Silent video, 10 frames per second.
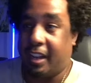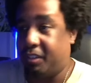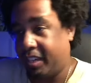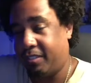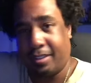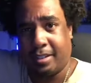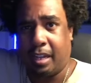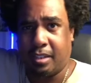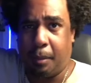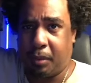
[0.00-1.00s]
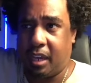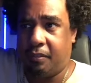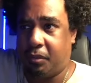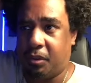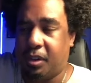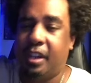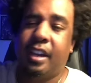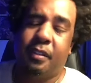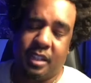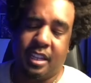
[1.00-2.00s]
I'll give it because I, I, paid for it.
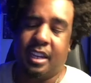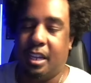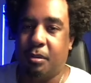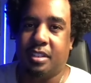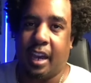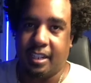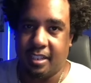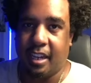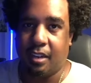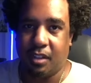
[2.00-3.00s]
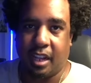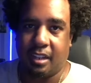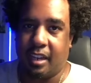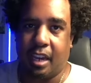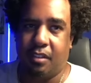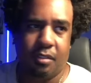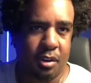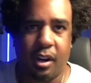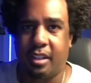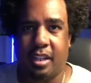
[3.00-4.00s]
But then he was nice. He gave me like a game gift
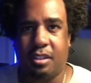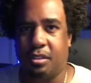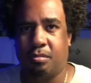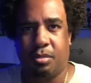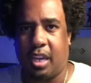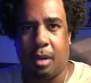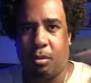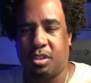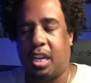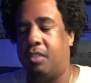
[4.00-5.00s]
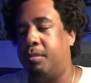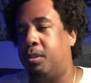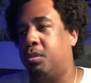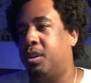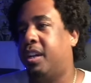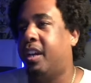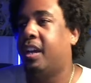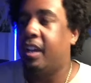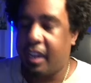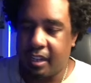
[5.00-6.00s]
card. I think the GameWorks gave me one.
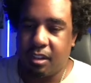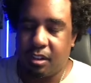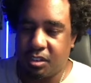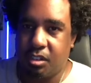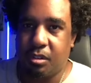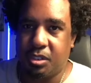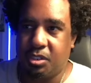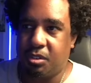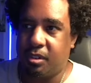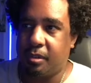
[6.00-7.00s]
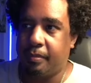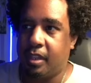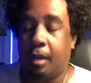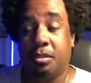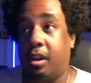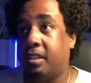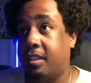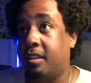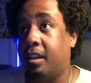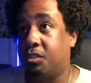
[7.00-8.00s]
It, long story short, I'm sorry, I
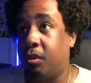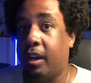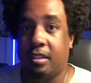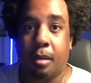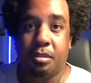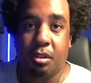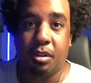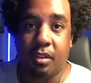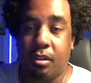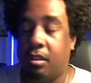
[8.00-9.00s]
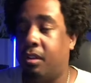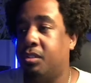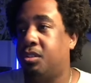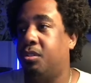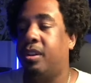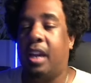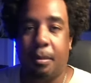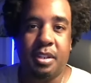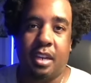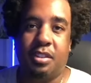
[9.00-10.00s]
said that twice. I'm still giving you a long story. I'm
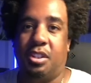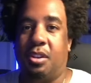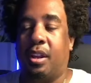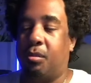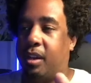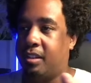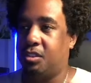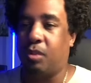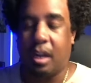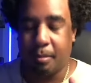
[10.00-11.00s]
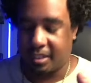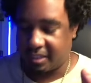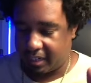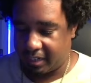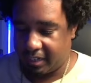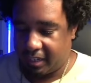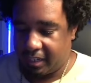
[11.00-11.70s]
going to give it to you anyway. This is why I'm excited.